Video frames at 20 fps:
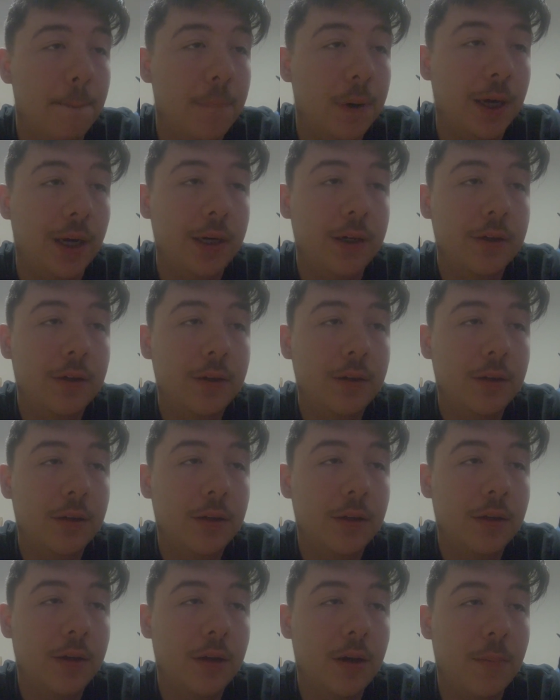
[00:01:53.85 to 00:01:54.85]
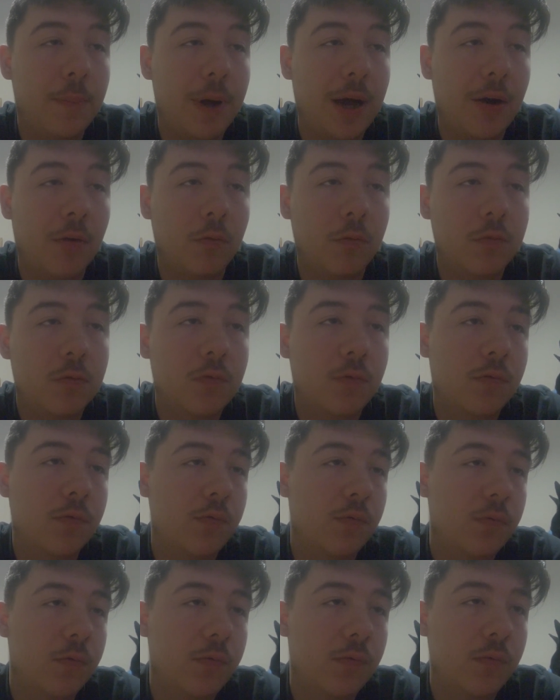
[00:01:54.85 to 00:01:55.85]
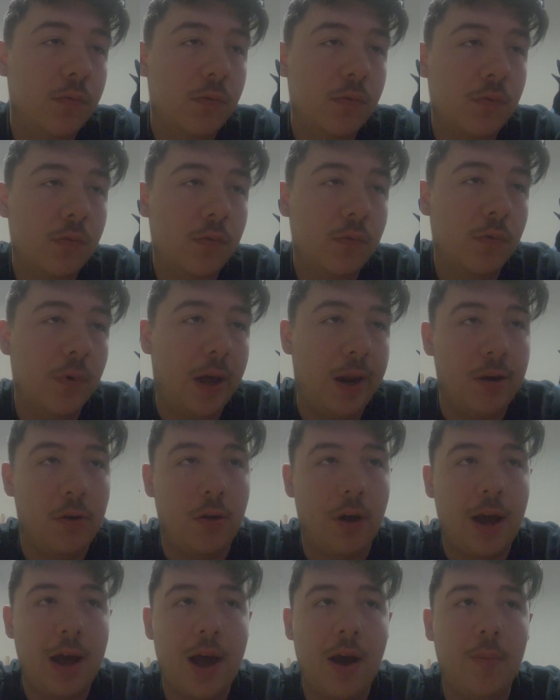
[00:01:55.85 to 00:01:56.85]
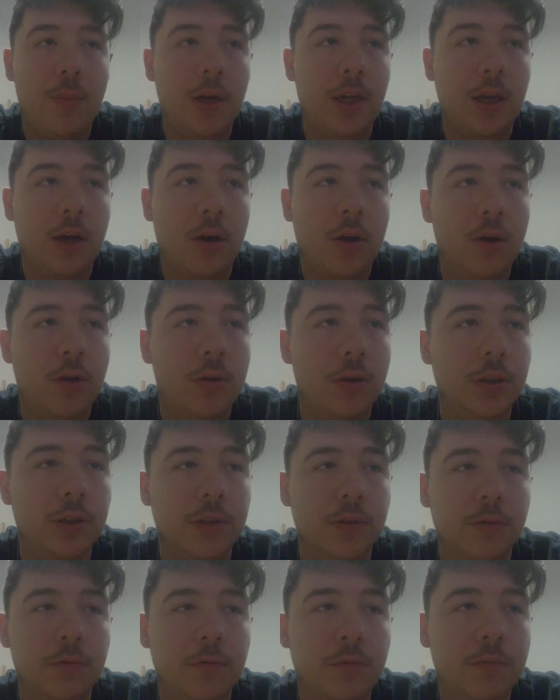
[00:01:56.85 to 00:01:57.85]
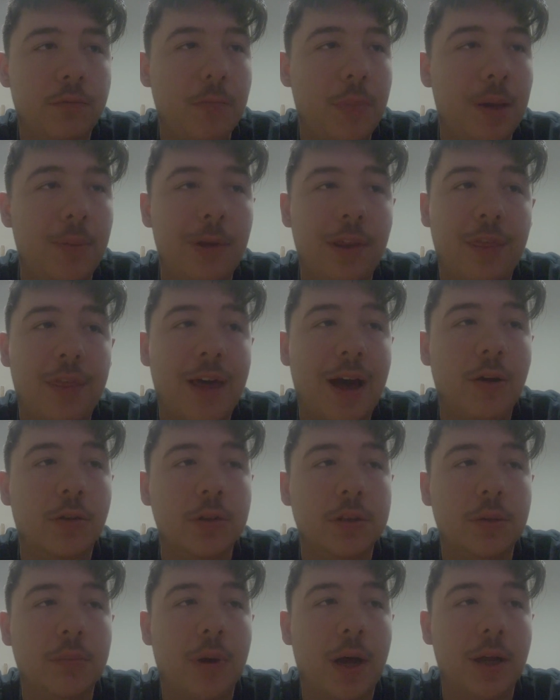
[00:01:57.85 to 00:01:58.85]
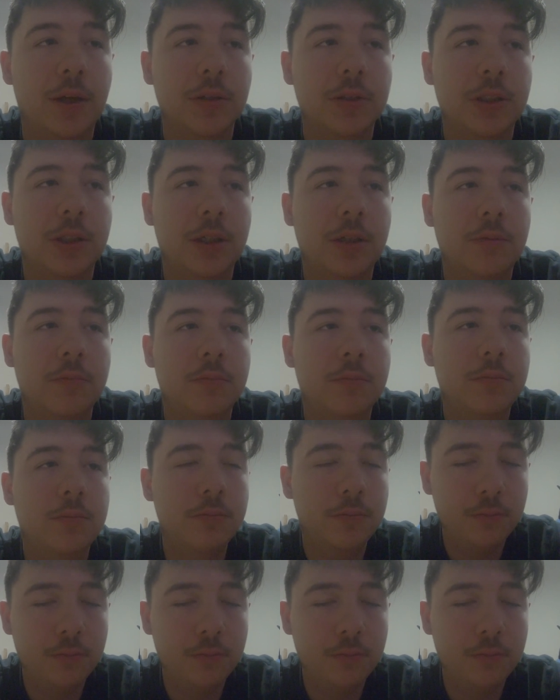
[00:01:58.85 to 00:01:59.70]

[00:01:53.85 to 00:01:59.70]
But about, I don't know how many hundreds of maybe 1,000 miles in,